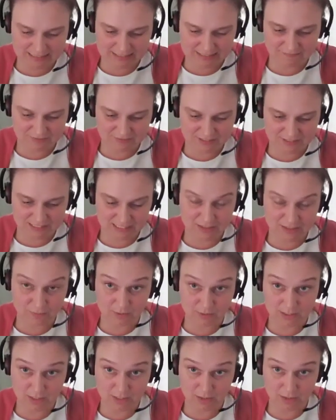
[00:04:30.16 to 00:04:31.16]

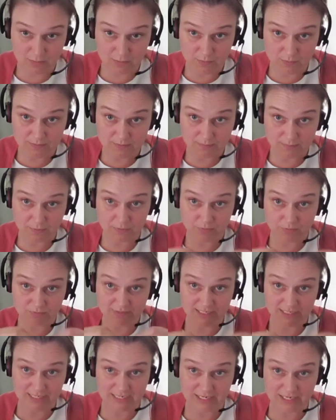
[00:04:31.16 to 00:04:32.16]
activities we know that will support
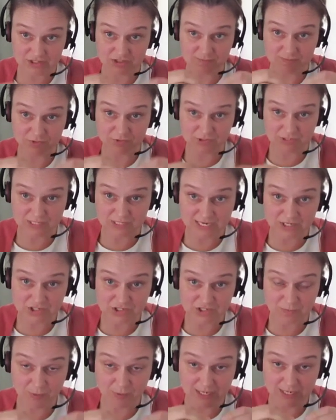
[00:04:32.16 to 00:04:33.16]
regulation modulation,
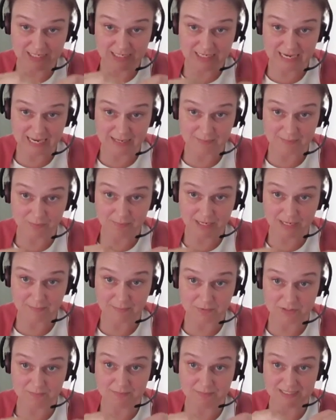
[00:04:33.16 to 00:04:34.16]
we can enable people
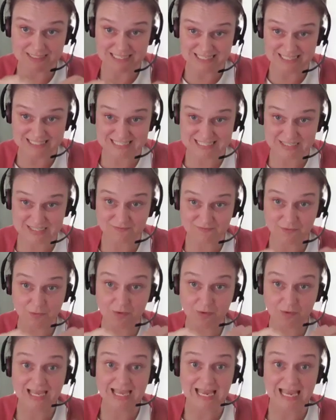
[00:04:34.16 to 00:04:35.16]
to be successful
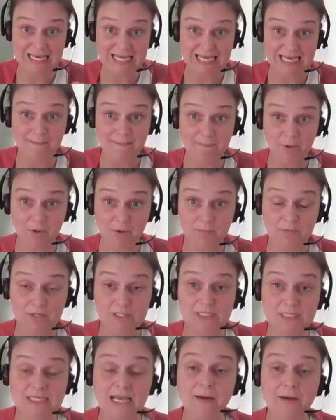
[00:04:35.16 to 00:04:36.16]
in that moment.
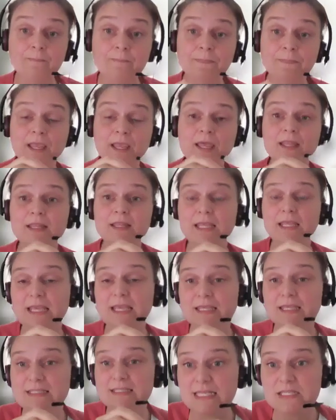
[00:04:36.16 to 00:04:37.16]
Now, the
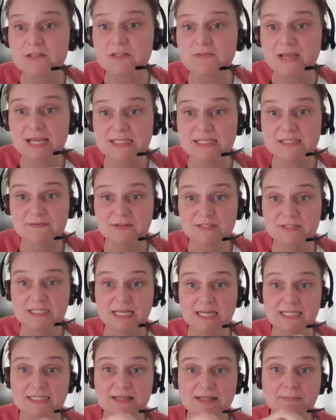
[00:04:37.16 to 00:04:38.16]
sensory
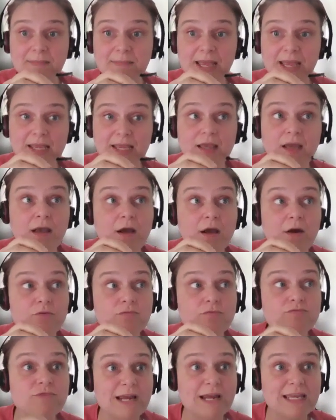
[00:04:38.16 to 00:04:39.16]
activities that may
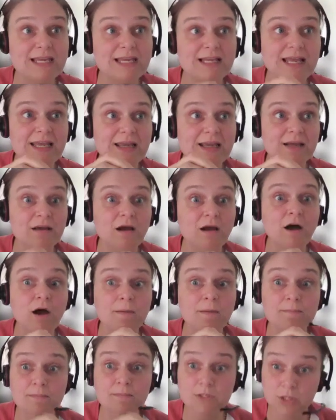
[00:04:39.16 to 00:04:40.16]
regulate and
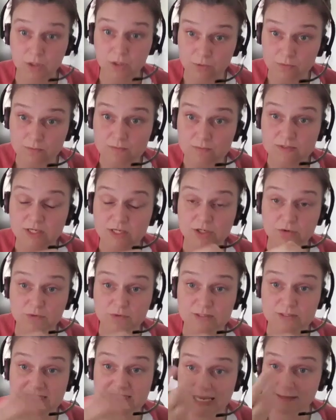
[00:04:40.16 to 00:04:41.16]
calm you, so you're
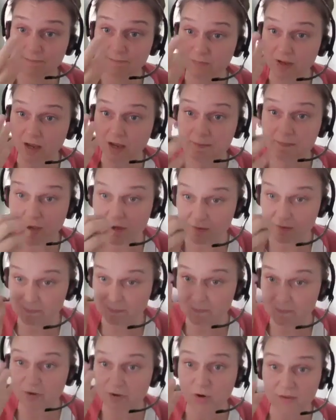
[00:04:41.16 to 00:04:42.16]
saying I'm
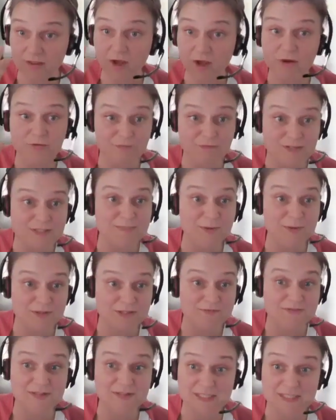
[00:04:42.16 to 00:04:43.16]
got over
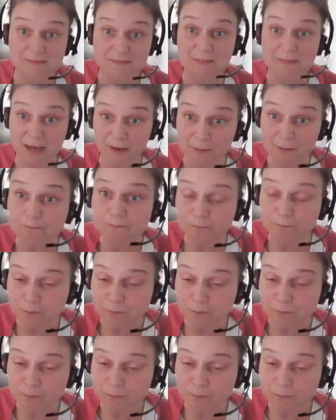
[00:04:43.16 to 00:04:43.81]
responsive to smell,